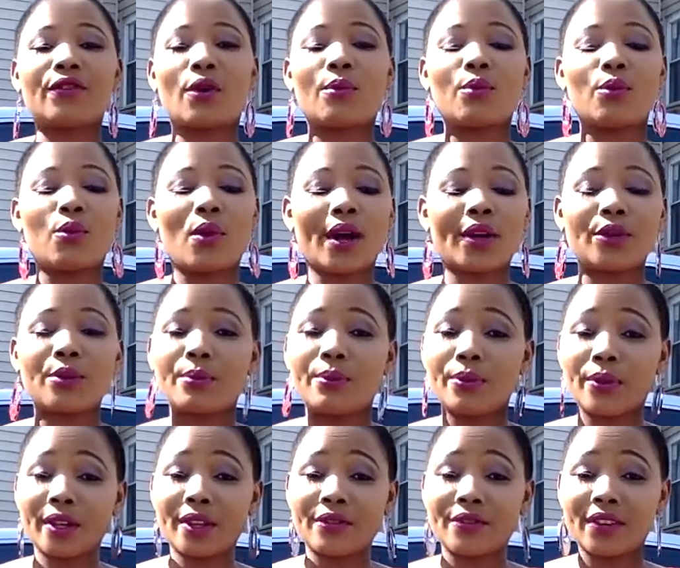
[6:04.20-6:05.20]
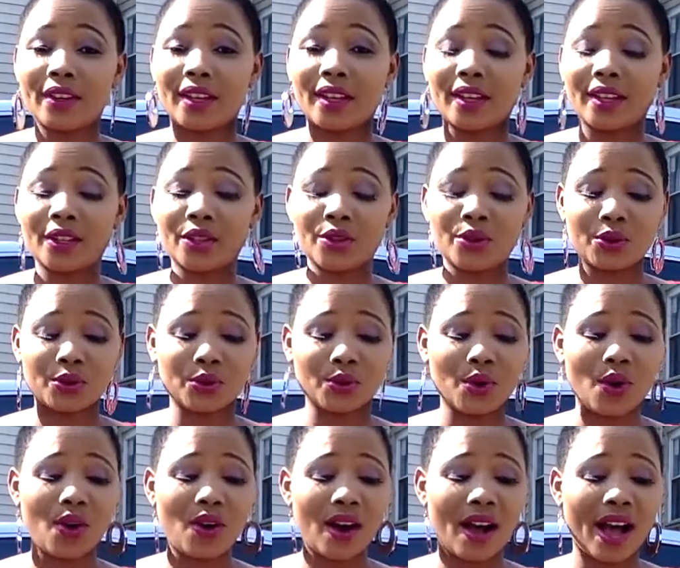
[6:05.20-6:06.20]
from what you believe in, you
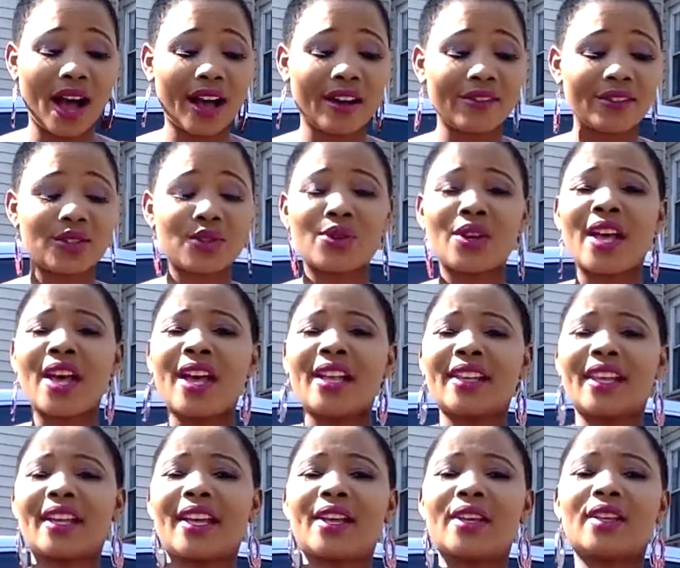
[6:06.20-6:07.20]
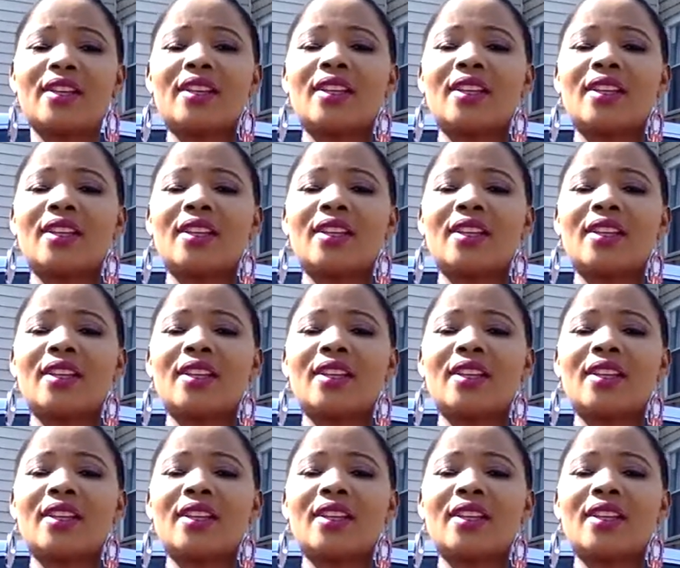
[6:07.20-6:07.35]
don't have to like.